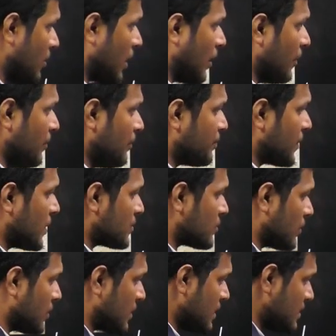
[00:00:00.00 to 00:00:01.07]
have,
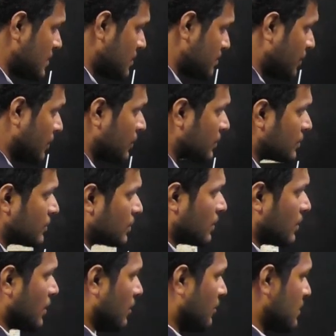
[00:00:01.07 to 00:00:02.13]
so this
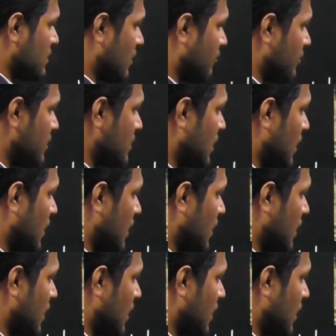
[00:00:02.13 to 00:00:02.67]
level surface and